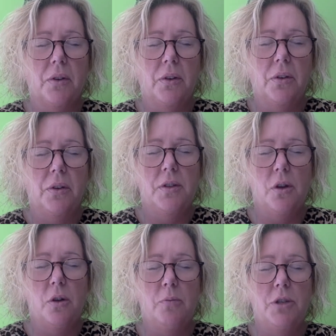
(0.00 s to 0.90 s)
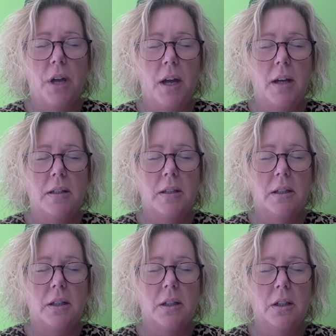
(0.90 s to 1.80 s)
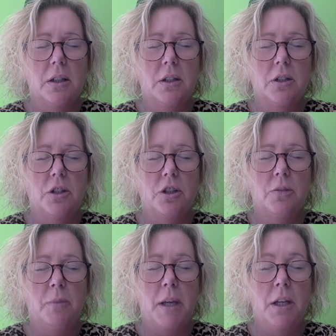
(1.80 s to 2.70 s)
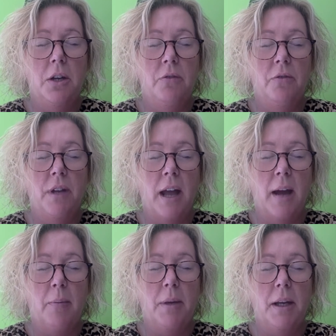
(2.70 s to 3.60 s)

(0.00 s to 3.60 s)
This object should make you feel happy.